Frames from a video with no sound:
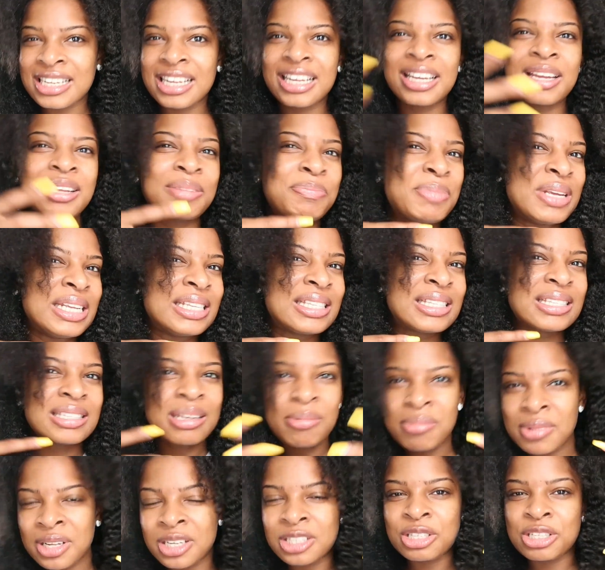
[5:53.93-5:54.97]
it could be
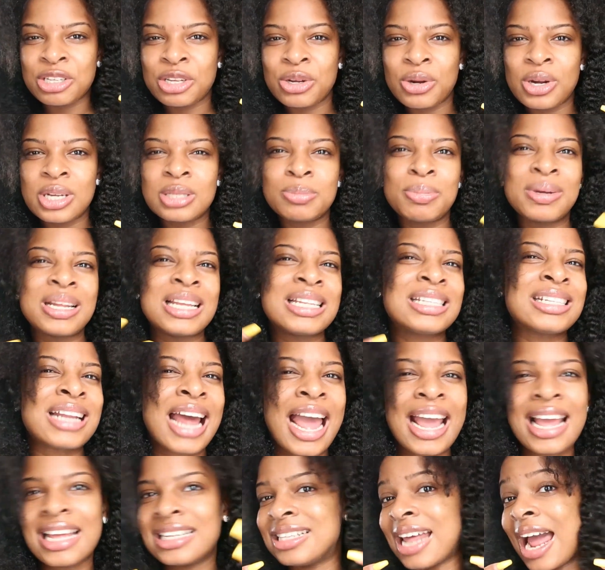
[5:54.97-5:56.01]
similar to yours, but it's
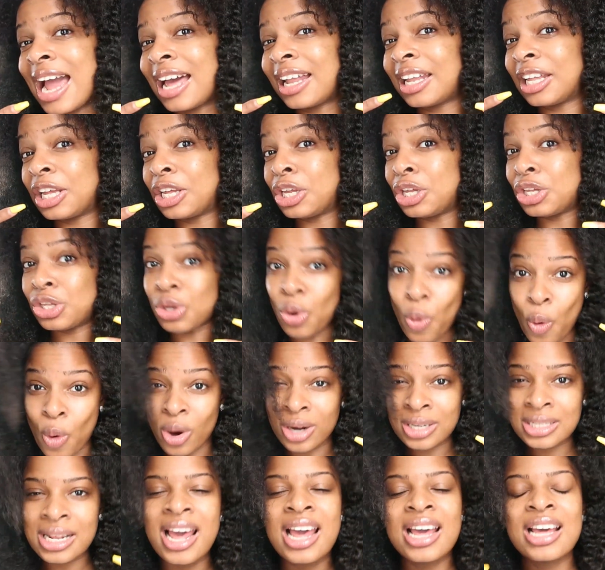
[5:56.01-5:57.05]
not exactly
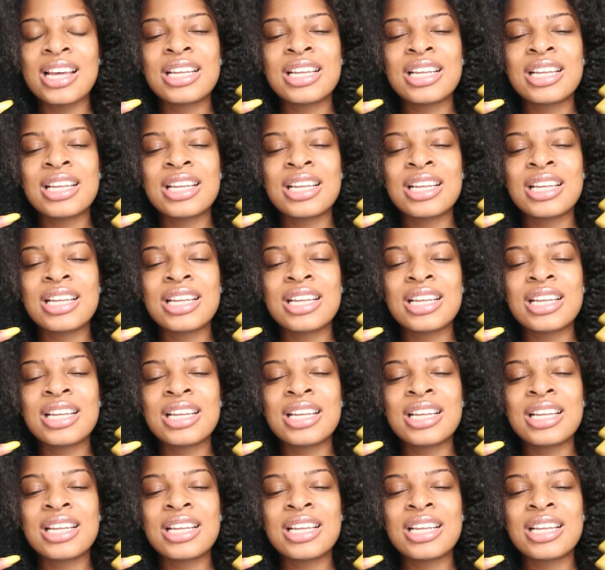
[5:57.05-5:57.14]
yours.